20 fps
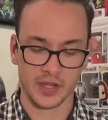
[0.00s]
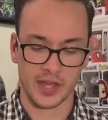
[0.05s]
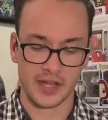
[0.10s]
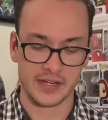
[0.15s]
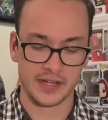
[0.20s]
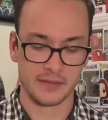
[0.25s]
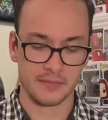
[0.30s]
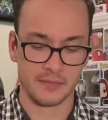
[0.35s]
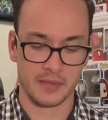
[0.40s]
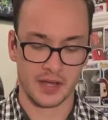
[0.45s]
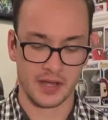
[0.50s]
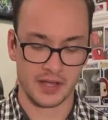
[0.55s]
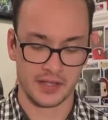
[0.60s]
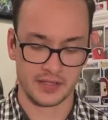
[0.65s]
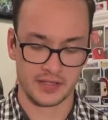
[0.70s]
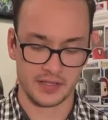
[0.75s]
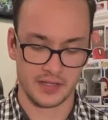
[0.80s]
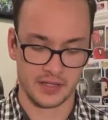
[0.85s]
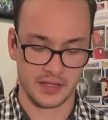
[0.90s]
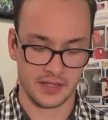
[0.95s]
I didn't
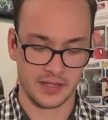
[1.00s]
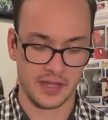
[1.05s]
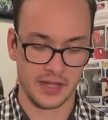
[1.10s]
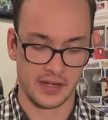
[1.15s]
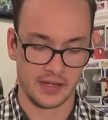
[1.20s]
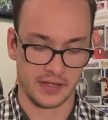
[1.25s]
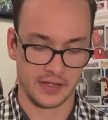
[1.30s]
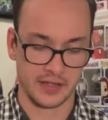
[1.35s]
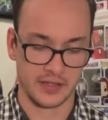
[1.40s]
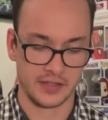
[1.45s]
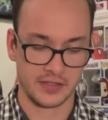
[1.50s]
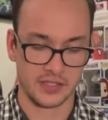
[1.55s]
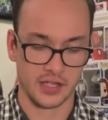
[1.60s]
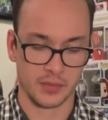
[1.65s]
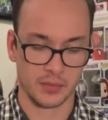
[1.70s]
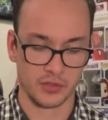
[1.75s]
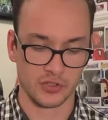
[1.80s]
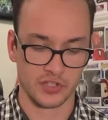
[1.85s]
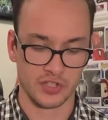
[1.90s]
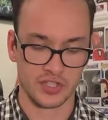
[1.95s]
mind uh, getting a
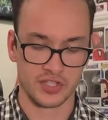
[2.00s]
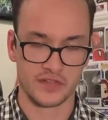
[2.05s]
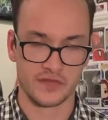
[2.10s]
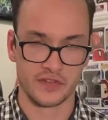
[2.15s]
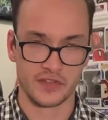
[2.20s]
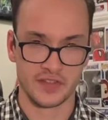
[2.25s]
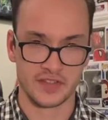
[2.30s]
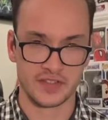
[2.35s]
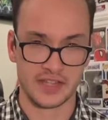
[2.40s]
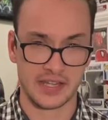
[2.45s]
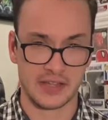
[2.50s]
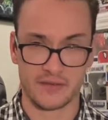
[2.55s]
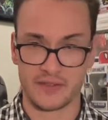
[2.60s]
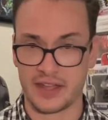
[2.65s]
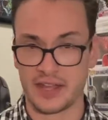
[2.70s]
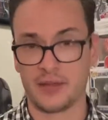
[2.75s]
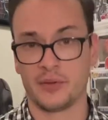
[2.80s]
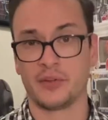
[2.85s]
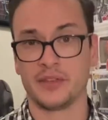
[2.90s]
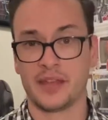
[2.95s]
double just for the sake of
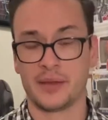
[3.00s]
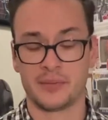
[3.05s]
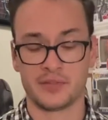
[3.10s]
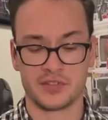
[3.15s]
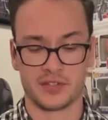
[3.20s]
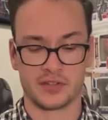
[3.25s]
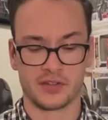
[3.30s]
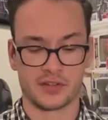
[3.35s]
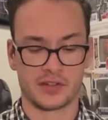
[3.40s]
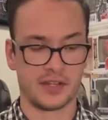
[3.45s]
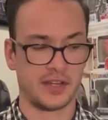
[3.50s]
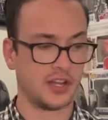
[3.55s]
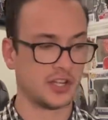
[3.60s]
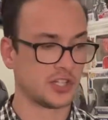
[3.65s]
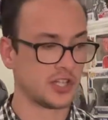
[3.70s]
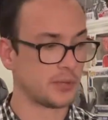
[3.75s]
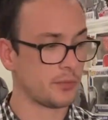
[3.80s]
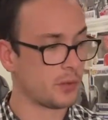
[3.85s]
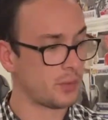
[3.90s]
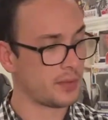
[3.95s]
getting one that was in good
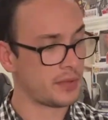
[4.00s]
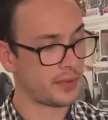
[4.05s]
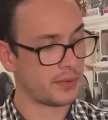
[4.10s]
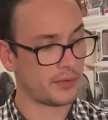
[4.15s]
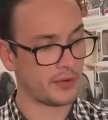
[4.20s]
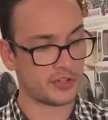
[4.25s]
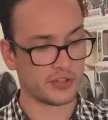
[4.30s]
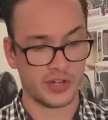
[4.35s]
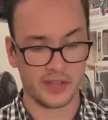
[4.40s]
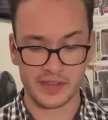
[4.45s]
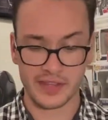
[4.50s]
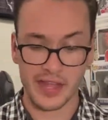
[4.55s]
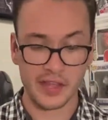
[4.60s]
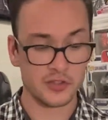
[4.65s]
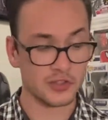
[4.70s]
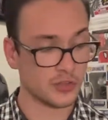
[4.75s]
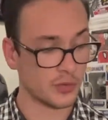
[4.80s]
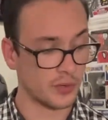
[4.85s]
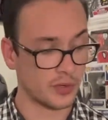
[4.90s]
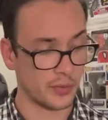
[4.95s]
condition. We'll be able to trade the
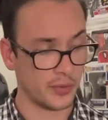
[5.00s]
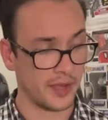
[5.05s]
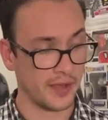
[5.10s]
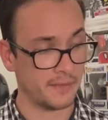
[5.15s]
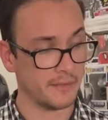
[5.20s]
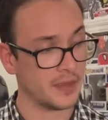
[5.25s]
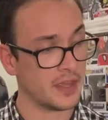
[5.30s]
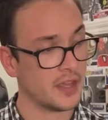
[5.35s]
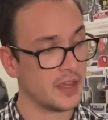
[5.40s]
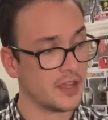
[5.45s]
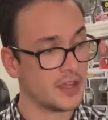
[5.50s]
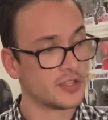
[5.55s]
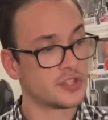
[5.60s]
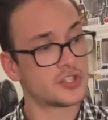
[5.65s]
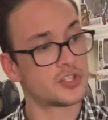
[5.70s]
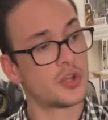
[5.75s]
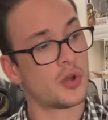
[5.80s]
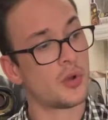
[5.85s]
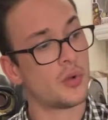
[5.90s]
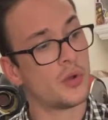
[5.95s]
extra one away.
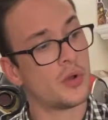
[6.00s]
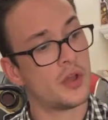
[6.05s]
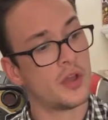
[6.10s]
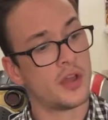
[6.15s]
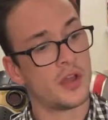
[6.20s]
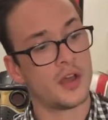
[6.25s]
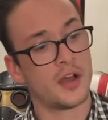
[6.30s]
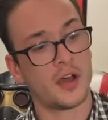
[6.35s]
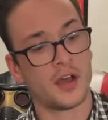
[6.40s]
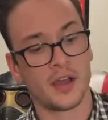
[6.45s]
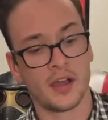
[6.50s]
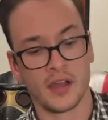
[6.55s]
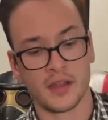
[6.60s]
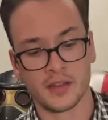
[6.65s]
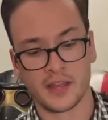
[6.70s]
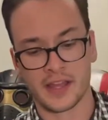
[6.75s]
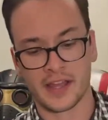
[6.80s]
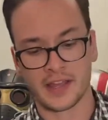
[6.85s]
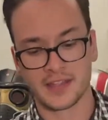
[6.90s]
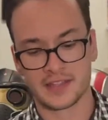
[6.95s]
So, uh,
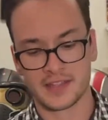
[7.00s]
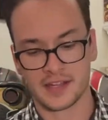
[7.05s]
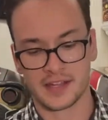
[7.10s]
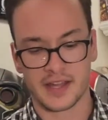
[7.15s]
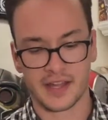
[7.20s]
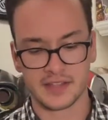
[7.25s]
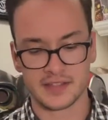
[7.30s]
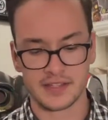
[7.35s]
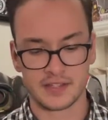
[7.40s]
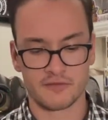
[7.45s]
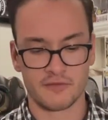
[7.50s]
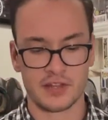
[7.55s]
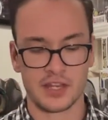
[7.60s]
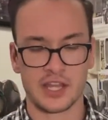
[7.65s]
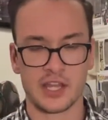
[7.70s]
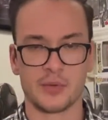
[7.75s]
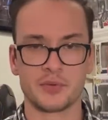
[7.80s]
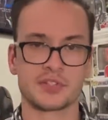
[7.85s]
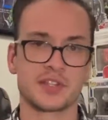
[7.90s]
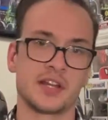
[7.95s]
like I said, guys, this
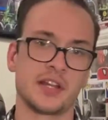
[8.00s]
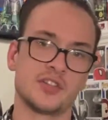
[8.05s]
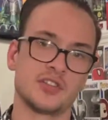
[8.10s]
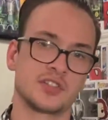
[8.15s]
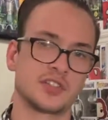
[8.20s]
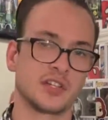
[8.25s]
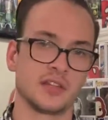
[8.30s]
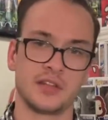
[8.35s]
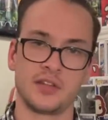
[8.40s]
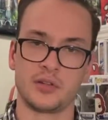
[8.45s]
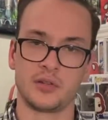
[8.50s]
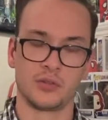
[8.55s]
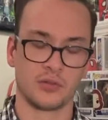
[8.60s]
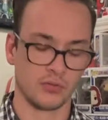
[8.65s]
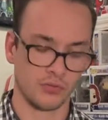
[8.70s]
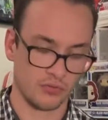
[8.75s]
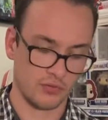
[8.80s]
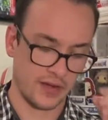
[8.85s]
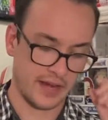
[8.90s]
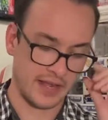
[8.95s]
video was kind of just a little
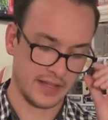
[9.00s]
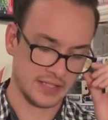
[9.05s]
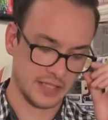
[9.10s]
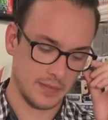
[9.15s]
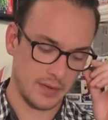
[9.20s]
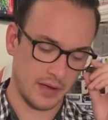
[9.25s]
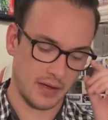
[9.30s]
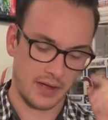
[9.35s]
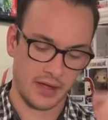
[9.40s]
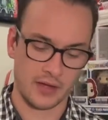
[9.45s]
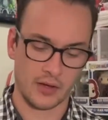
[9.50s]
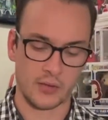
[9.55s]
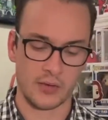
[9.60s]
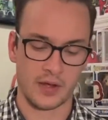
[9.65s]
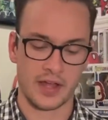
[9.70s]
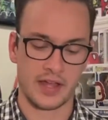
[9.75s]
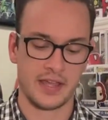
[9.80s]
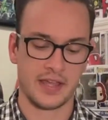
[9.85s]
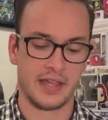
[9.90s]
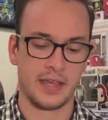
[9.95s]
rant about how
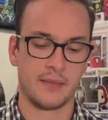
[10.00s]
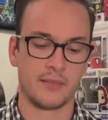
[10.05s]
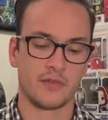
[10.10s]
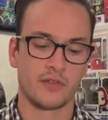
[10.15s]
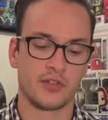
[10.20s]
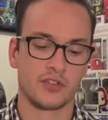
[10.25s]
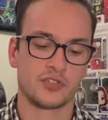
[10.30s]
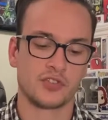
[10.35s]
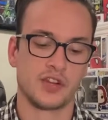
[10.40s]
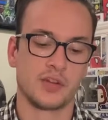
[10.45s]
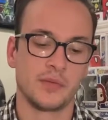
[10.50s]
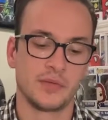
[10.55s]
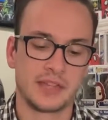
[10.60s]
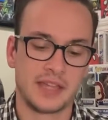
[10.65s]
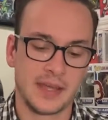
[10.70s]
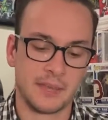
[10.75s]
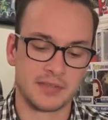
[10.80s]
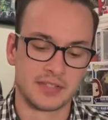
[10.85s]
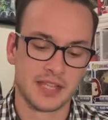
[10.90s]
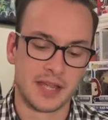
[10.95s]
I am frustrated with
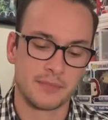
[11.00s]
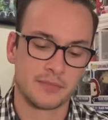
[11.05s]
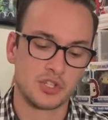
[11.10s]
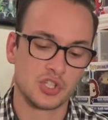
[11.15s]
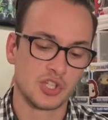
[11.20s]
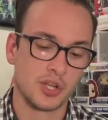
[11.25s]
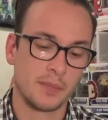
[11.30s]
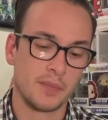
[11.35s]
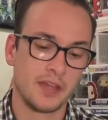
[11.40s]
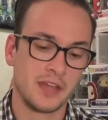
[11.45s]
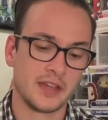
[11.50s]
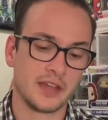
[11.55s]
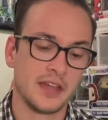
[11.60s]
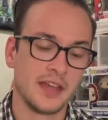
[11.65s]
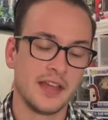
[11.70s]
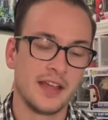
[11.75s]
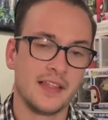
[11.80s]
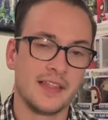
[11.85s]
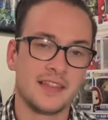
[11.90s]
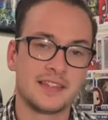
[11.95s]
GameStop's shipping.
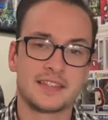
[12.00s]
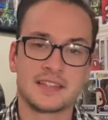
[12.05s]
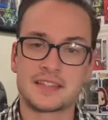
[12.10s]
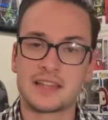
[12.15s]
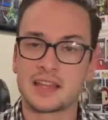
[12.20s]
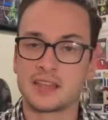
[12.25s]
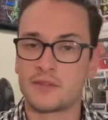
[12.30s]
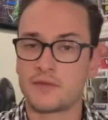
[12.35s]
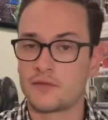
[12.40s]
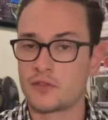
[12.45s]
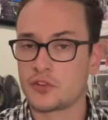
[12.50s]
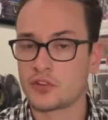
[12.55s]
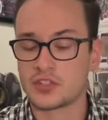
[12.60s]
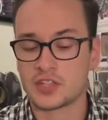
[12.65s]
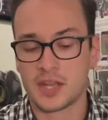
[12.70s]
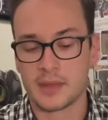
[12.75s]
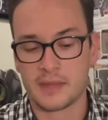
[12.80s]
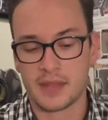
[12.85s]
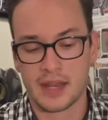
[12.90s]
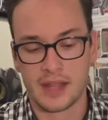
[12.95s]
This is not the first
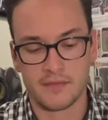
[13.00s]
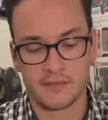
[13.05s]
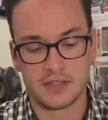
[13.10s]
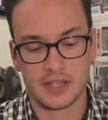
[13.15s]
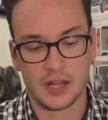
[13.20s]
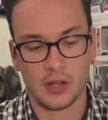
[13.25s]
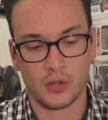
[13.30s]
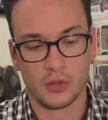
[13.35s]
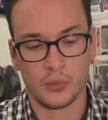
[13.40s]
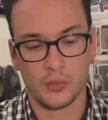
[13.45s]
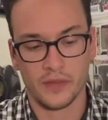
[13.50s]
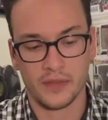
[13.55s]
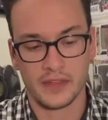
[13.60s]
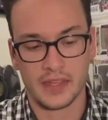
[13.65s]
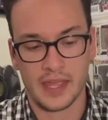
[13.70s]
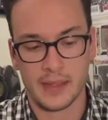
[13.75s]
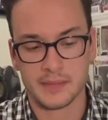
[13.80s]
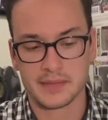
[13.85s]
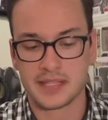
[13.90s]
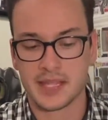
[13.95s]
time that I've dealt with
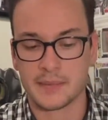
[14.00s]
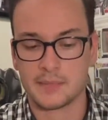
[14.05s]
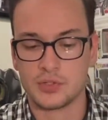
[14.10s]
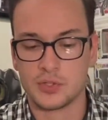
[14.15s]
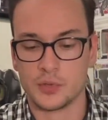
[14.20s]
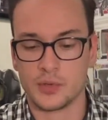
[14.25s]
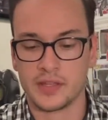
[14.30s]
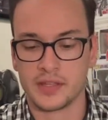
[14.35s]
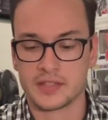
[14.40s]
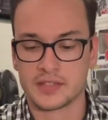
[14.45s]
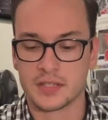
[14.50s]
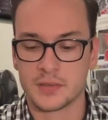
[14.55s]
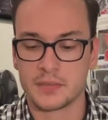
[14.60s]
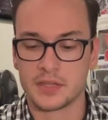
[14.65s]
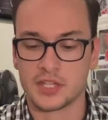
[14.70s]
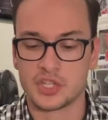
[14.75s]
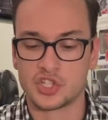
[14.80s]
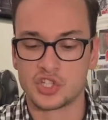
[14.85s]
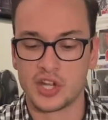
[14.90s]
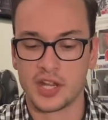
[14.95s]
GameStop doing
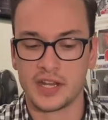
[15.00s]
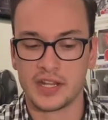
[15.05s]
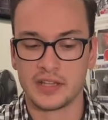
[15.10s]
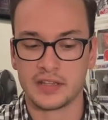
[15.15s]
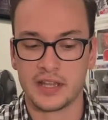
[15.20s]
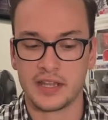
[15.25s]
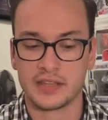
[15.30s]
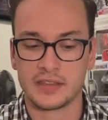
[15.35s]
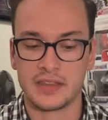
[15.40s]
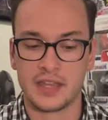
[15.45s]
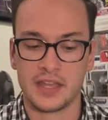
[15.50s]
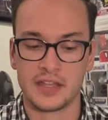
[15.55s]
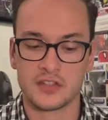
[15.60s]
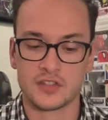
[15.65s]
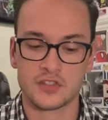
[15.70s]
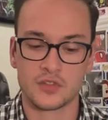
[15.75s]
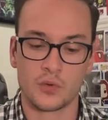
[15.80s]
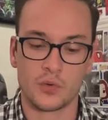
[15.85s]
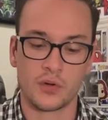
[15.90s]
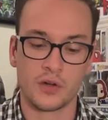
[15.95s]
something shady like
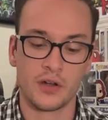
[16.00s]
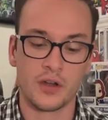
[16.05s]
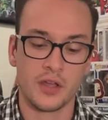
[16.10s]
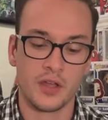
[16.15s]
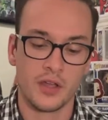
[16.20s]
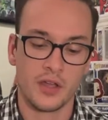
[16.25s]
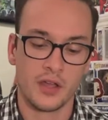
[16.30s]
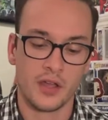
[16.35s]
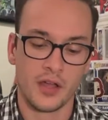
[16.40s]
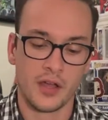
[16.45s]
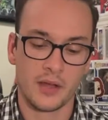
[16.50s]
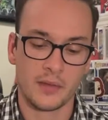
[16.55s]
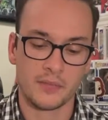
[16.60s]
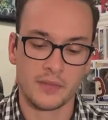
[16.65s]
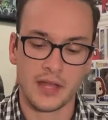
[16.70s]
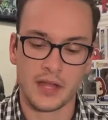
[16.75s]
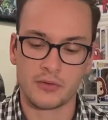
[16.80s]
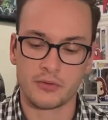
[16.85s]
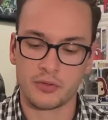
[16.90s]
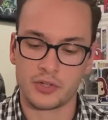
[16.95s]
this, or um,
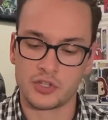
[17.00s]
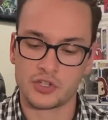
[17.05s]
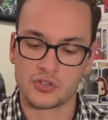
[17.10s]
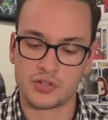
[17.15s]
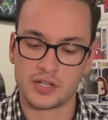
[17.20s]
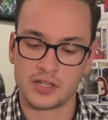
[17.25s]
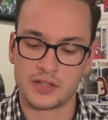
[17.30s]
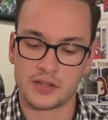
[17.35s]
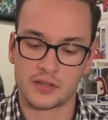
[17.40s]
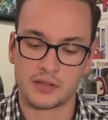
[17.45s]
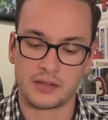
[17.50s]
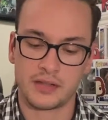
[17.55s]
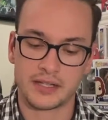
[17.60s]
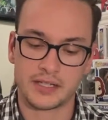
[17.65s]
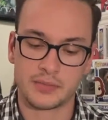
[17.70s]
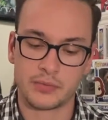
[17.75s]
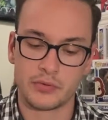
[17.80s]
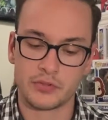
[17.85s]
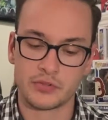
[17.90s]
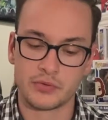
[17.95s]
not really treating their
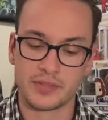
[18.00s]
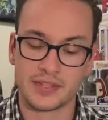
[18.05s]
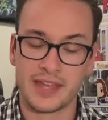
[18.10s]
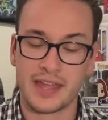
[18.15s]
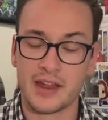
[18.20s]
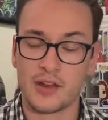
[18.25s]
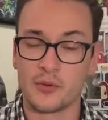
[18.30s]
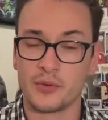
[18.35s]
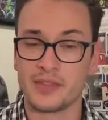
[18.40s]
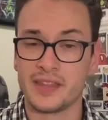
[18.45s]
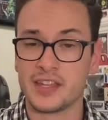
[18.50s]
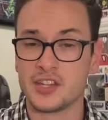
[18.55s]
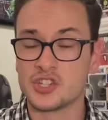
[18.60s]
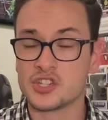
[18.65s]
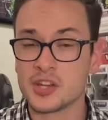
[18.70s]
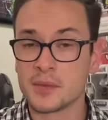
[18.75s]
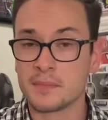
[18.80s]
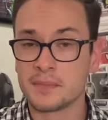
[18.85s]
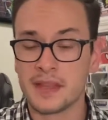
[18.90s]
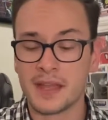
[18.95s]
collectibles with care when they
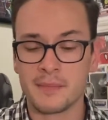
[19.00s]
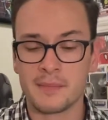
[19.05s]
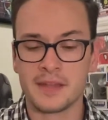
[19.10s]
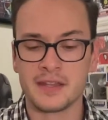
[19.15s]
ship them.